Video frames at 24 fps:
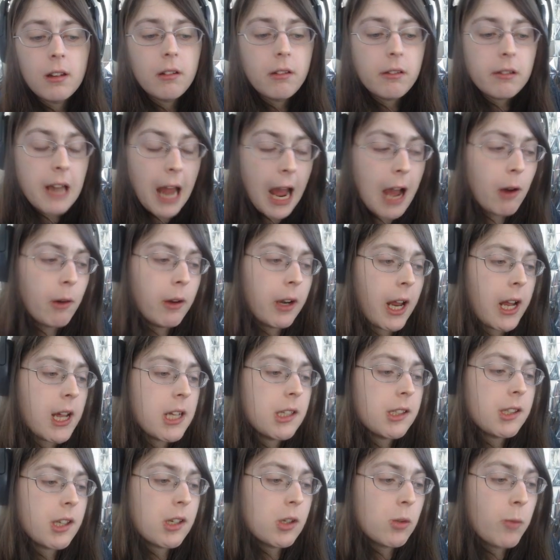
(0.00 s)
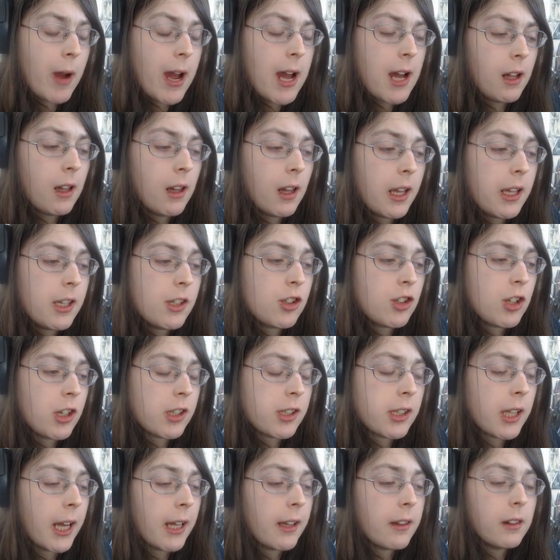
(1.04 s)
nowadays as well is
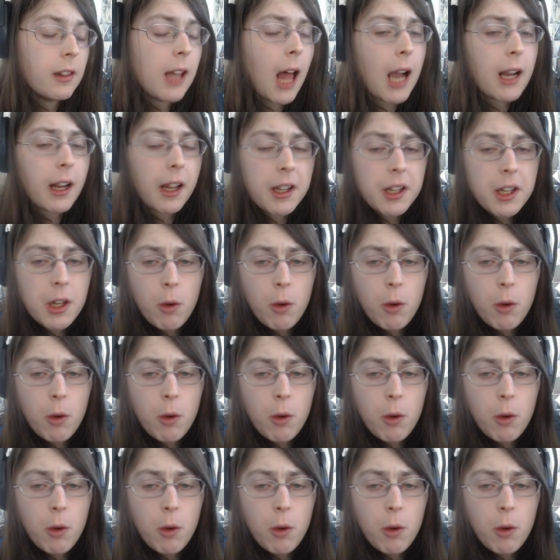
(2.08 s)
just like locking